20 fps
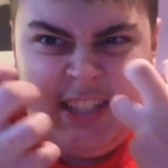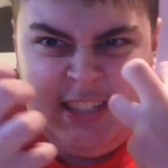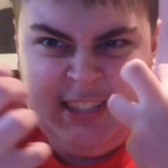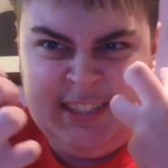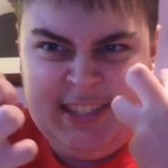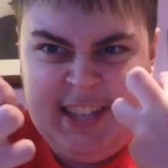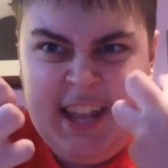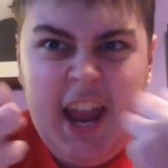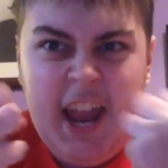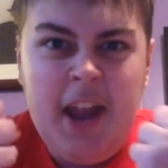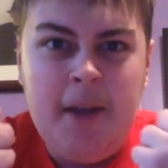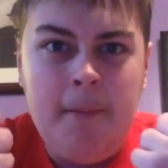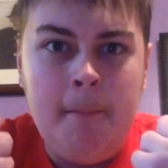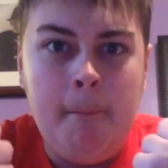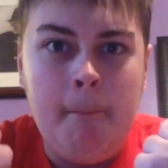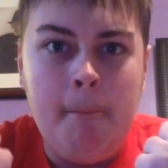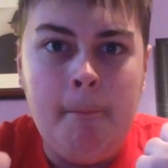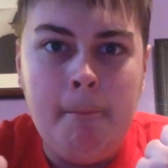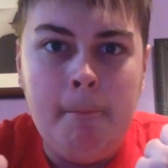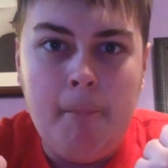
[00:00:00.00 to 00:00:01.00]
and
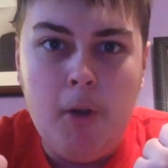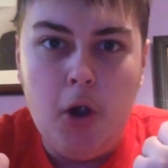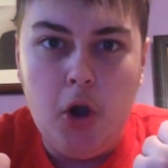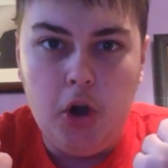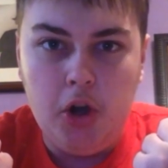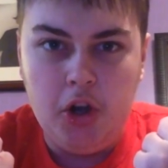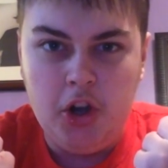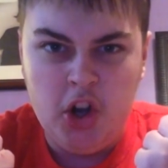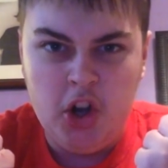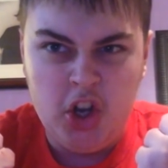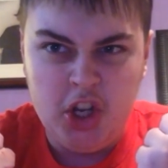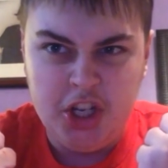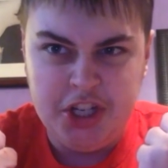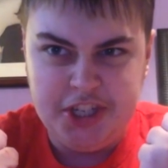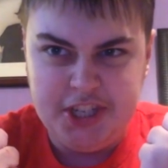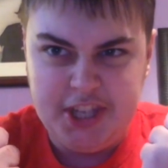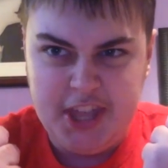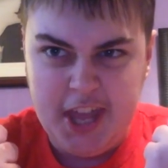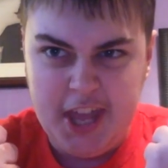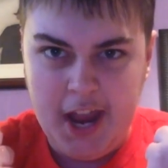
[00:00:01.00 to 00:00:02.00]
then
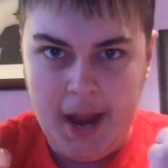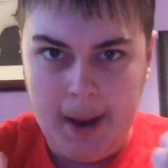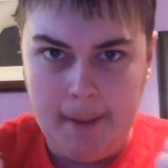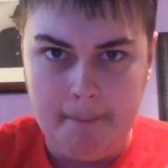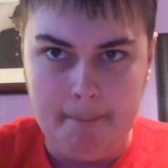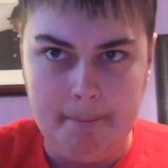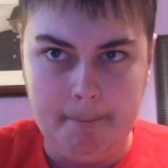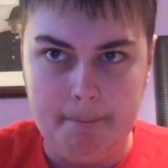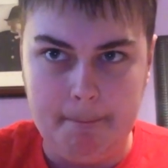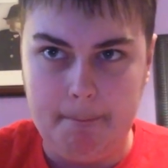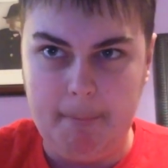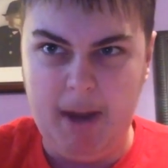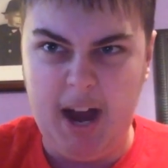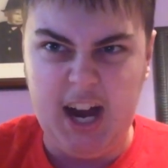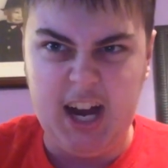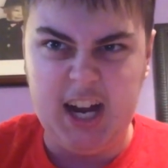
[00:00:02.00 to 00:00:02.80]
murders them.